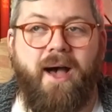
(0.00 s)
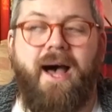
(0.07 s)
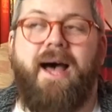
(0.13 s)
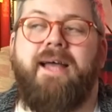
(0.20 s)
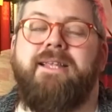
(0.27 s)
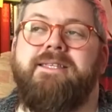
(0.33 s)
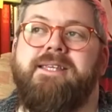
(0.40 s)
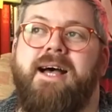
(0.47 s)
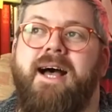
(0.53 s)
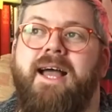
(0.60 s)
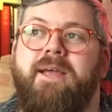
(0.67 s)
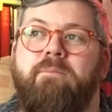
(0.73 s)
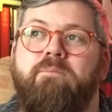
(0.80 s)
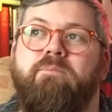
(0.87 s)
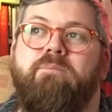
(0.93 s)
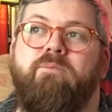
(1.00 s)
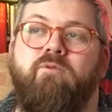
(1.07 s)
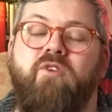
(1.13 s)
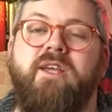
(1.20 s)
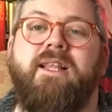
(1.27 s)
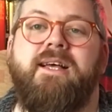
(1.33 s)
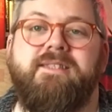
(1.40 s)
and I
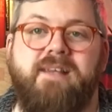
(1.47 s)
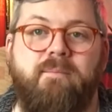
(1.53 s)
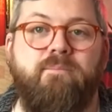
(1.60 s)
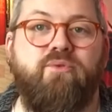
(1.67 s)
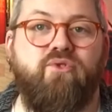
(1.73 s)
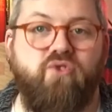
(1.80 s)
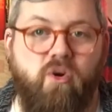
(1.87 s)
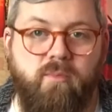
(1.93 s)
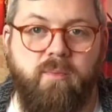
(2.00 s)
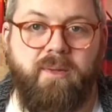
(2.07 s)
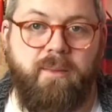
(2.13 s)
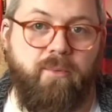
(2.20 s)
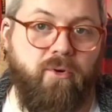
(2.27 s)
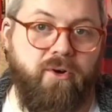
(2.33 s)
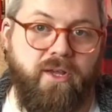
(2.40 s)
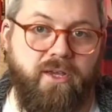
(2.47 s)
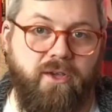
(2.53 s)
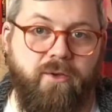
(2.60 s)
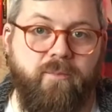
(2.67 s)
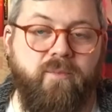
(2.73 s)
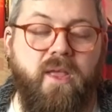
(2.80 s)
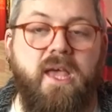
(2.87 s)
realise I'm probably boring
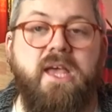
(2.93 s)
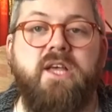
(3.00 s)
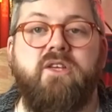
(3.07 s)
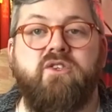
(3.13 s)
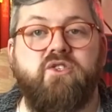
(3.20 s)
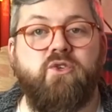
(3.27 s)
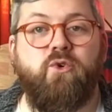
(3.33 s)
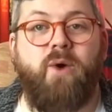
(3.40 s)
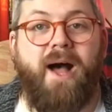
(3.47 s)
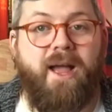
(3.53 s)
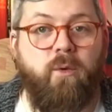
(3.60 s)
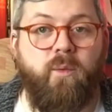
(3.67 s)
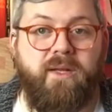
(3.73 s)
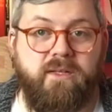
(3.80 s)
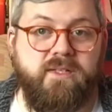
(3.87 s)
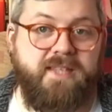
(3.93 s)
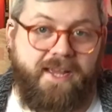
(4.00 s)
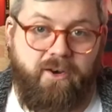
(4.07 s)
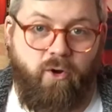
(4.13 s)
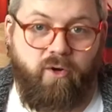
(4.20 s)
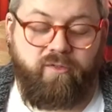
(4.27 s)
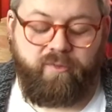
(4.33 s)
you, so I will
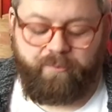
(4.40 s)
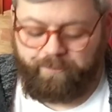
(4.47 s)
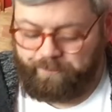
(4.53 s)
sign off.